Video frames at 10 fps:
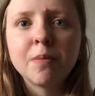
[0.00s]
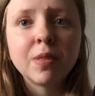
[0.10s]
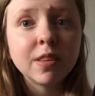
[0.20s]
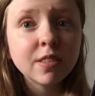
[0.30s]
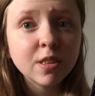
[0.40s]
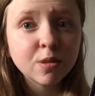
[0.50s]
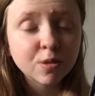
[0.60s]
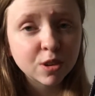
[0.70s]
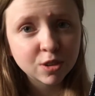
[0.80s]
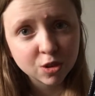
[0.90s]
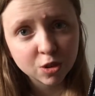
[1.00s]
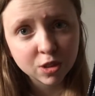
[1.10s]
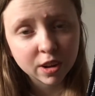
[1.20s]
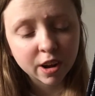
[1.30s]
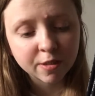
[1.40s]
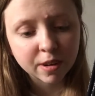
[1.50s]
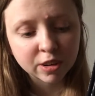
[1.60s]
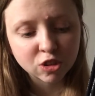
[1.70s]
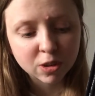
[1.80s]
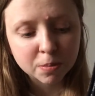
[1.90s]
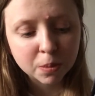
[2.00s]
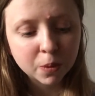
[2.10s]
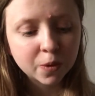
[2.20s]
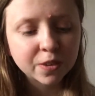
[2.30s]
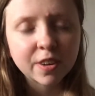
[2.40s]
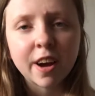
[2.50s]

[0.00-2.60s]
These are the first two that I've actually bought.